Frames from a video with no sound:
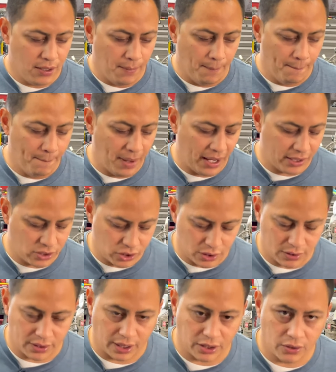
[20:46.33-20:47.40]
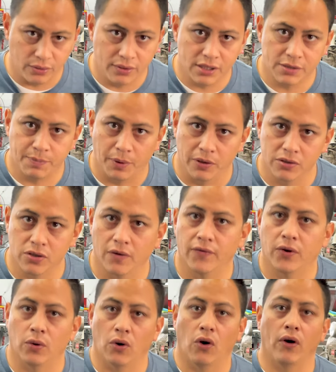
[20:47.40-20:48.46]
make sure that you dispose of
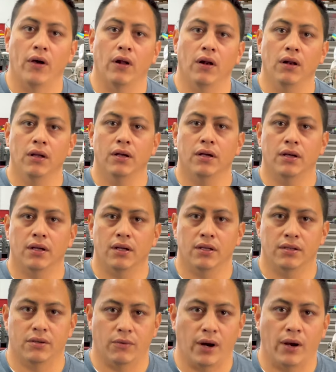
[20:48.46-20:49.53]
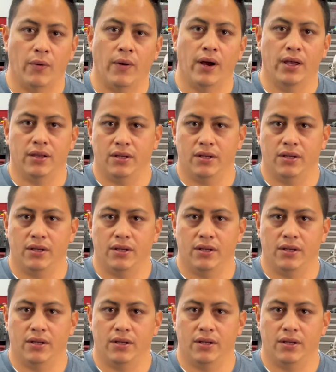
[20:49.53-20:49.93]
your oil in the right way.